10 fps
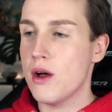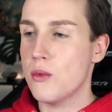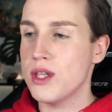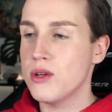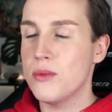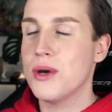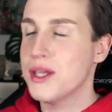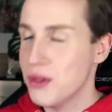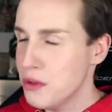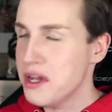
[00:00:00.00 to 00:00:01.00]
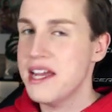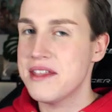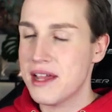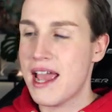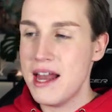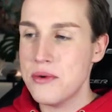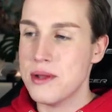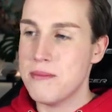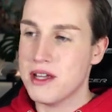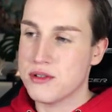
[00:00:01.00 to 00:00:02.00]
when you look at the
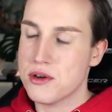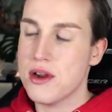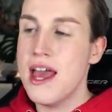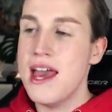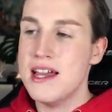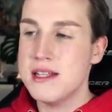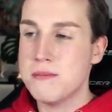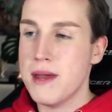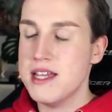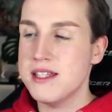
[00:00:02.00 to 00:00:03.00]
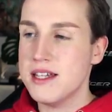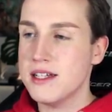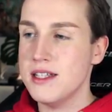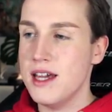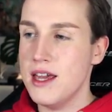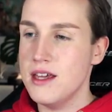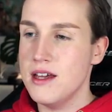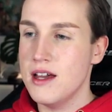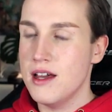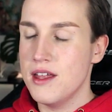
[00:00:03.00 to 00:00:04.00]
gallery picture, it's
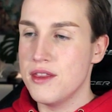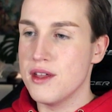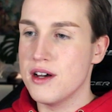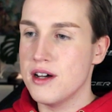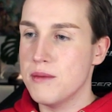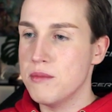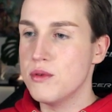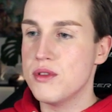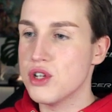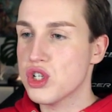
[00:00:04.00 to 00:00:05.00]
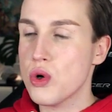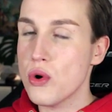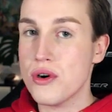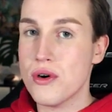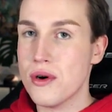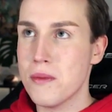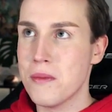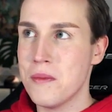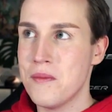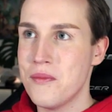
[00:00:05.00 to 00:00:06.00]
basically the
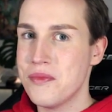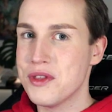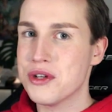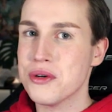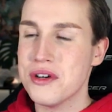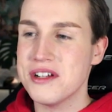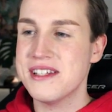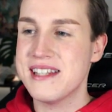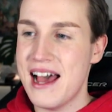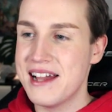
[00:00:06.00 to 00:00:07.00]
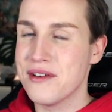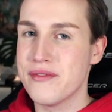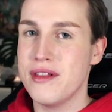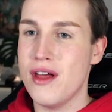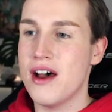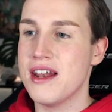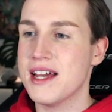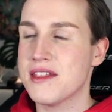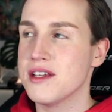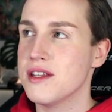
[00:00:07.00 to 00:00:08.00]
shortest side of the lot,
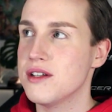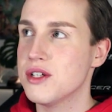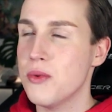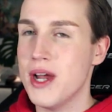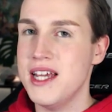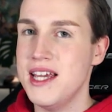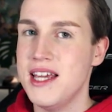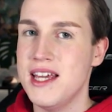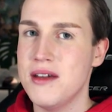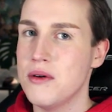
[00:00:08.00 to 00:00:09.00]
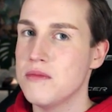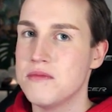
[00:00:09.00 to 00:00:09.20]
like the 20